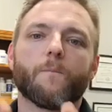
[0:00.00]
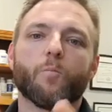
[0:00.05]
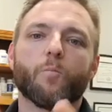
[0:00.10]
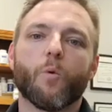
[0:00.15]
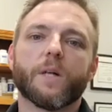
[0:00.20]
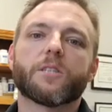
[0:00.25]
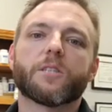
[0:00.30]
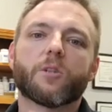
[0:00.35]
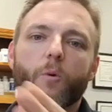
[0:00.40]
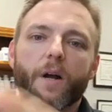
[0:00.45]

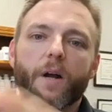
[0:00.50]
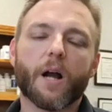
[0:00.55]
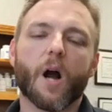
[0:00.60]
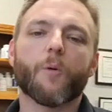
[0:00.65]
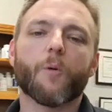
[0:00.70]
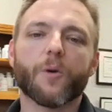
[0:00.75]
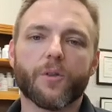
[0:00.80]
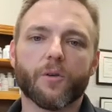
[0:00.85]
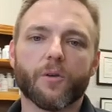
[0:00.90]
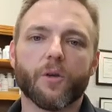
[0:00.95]
what's going
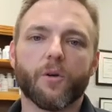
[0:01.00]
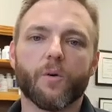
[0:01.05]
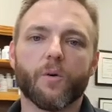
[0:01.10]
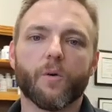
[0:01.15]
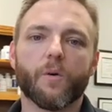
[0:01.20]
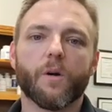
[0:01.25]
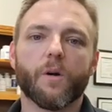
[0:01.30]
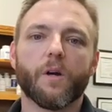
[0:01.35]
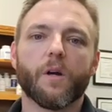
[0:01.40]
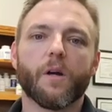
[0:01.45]
on with
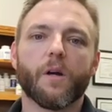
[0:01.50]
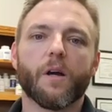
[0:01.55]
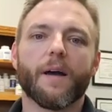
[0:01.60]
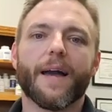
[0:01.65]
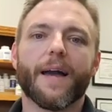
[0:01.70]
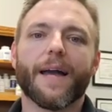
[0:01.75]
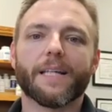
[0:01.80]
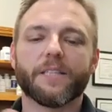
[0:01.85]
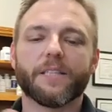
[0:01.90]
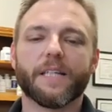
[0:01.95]
you
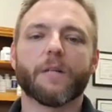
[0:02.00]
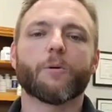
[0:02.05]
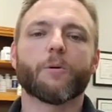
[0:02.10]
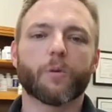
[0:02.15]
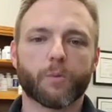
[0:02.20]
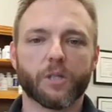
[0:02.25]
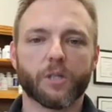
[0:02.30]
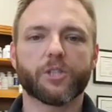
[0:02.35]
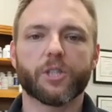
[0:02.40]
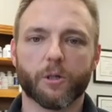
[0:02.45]
and deal
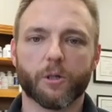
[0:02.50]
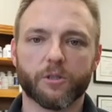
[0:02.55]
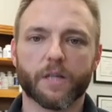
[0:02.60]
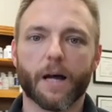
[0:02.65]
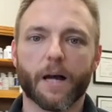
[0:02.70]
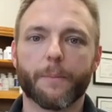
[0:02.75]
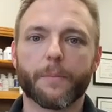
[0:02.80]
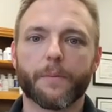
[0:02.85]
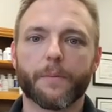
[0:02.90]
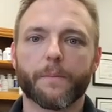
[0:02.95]
with what shows
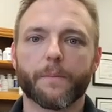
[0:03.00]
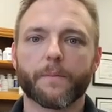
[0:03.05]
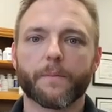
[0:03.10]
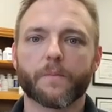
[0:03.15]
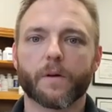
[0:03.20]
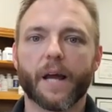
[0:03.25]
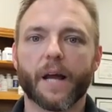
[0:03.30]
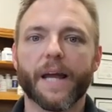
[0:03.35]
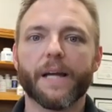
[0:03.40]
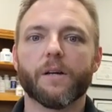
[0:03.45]
up,
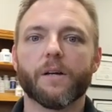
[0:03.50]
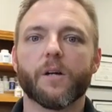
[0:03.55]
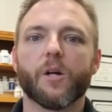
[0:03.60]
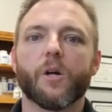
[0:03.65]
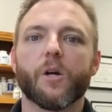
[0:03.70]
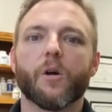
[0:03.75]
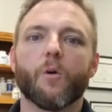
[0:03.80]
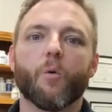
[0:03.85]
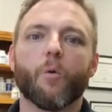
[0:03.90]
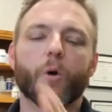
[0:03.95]
right?
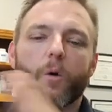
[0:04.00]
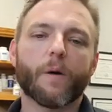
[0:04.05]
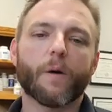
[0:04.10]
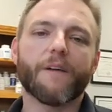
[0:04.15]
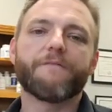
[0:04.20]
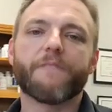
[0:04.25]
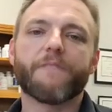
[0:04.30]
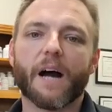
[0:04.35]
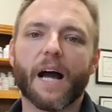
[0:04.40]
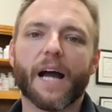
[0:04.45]
What do I
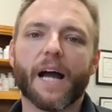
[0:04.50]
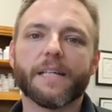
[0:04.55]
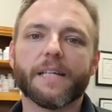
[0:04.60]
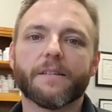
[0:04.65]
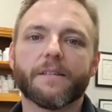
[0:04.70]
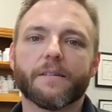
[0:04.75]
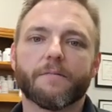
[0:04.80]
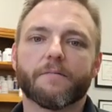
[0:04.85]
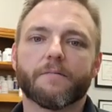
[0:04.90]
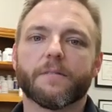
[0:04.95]

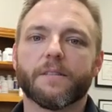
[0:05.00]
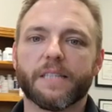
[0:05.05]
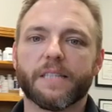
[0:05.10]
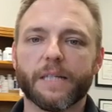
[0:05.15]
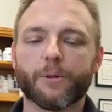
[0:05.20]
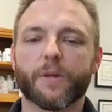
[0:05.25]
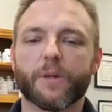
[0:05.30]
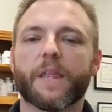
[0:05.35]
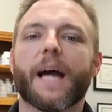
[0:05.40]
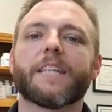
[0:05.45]
find?
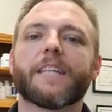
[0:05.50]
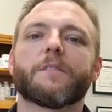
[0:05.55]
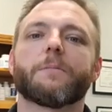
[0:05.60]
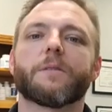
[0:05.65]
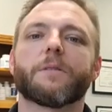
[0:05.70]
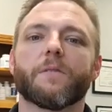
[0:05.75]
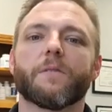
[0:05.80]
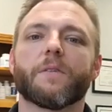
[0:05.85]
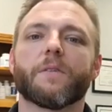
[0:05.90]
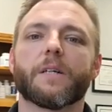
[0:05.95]
Deal with that
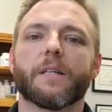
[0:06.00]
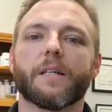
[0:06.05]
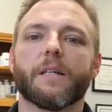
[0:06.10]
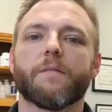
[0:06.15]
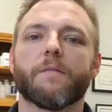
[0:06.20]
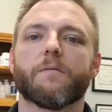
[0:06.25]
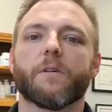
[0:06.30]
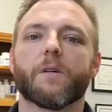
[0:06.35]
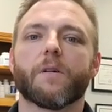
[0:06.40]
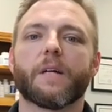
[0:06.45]

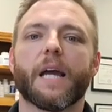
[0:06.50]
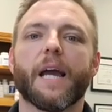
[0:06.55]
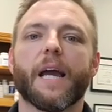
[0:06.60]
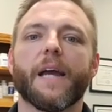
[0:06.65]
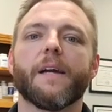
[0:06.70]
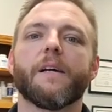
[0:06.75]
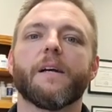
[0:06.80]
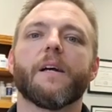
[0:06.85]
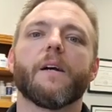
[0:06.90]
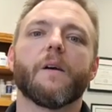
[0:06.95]
specifically,
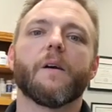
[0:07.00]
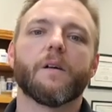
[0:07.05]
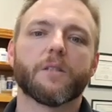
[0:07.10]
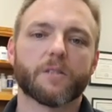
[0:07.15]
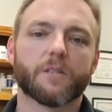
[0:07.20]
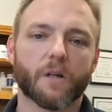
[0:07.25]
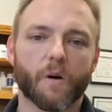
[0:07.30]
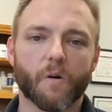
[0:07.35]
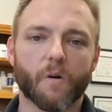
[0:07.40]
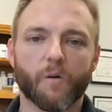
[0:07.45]
okay?
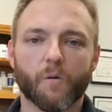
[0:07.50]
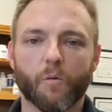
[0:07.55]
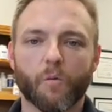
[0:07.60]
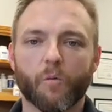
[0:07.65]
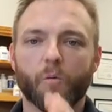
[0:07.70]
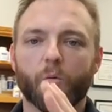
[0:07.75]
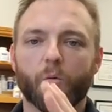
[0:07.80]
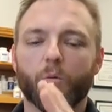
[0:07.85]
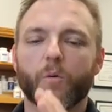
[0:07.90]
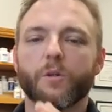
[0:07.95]
So
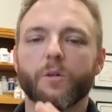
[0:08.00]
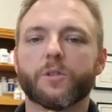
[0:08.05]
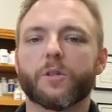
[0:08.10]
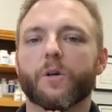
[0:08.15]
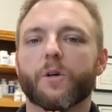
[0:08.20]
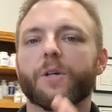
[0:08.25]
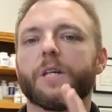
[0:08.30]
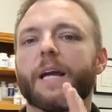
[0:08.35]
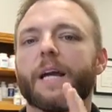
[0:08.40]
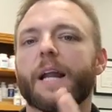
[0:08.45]

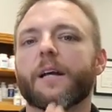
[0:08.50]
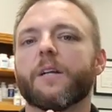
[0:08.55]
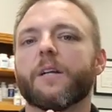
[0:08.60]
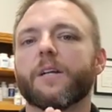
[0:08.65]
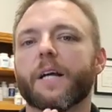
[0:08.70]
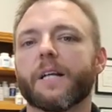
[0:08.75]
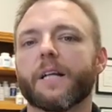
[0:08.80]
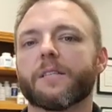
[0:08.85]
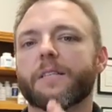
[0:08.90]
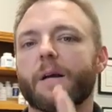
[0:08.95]
you
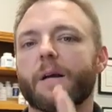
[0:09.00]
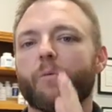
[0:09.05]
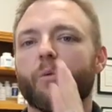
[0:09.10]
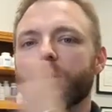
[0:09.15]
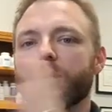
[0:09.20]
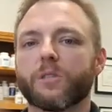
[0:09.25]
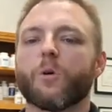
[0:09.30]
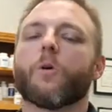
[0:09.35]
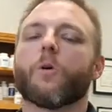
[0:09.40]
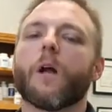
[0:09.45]
gotta understand
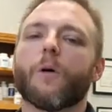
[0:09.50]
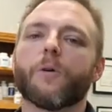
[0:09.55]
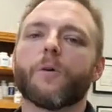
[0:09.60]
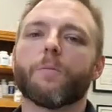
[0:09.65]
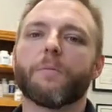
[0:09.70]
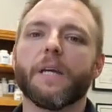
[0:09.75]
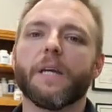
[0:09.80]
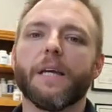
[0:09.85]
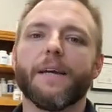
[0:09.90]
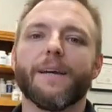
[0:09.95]
what's going on
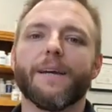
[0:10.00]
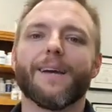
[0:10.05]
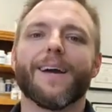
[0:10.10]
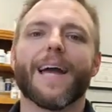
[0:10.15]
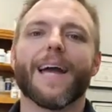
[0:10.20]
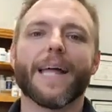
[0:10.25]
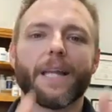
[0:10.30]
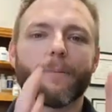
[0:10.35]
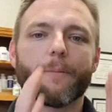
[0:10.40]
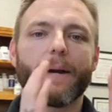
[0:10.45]
with me
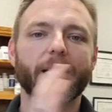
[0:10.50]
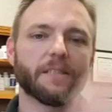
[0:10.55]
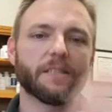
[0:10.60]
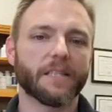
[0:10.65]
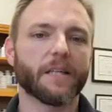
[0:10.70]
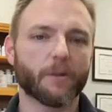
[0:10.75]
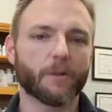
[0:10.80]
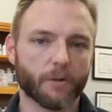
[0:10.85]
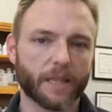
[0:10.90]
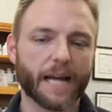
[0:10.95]
and am I
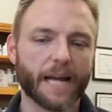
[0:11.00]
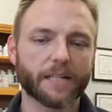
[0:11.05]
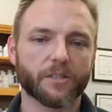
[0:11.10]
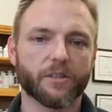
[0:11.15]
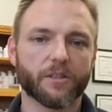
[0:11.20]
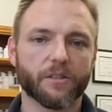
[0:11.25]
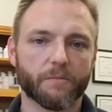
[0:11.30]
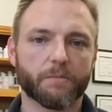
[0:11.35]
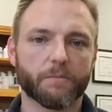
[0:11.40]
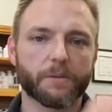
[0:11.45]
dealing with
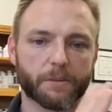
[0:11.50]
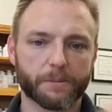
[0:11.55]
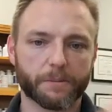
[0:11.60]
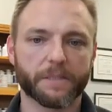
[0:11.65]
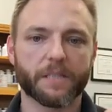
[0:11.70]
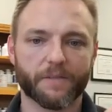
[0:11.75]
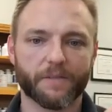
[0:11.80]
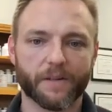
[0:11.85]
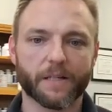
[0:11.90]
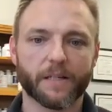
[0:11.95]
that
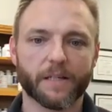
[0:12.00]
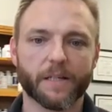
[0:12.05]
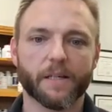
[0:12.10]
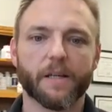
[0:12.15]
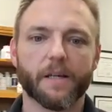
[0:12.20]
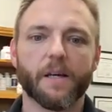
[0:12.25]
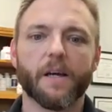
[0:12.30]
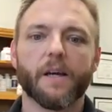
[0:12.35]
specifically?